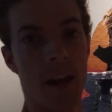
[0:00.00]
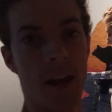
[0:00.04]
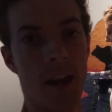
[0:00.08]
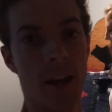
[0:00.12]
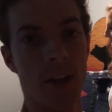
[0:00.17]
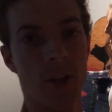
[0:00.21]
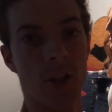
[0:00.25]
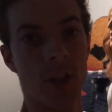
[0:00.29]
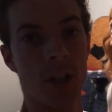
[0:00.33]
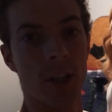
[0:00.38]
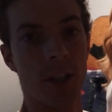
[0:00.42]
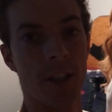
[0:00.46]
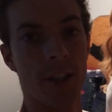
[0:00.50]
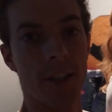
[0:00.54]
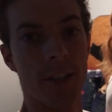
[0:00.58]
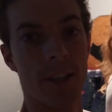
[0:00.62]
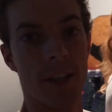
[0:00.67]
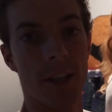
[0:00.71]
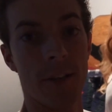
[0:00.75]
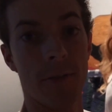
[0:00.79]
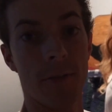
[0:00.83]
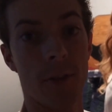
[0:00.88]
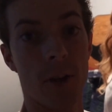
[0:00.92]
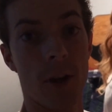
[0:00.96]
a Chili's
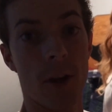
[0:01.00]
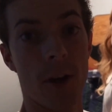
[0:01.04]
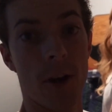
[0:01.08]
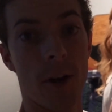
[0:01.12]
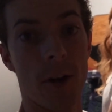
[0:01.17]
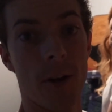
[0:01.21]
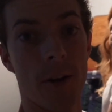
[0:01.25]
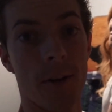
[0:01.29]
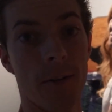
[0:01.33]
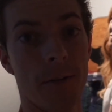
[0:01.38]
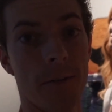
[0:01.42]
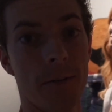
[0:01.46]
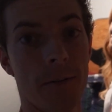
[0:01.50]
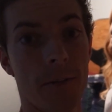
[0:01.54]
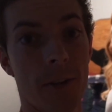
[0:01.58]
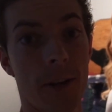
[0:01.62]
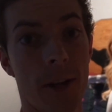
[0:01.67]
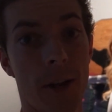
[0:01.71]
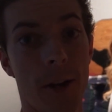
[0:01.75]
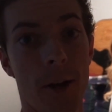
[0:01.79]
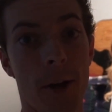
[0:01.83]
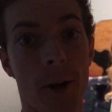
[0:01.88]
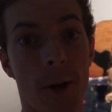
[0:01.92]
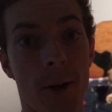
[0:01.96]
gift card.
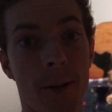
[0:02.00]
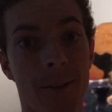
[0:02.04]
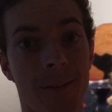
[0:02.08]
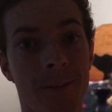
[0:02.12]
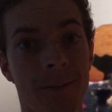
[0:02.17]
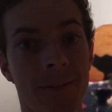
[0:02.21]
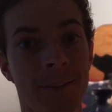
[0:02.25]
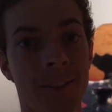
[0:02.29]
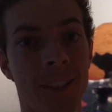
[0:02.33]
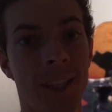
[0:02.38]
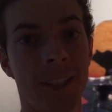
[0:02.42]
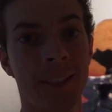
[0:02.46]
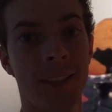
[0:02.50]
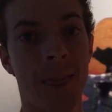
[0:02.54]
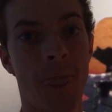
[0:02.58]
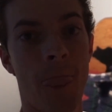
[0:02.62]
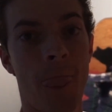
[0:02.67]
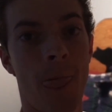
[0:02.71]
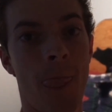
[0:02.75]
So dinner. we can have a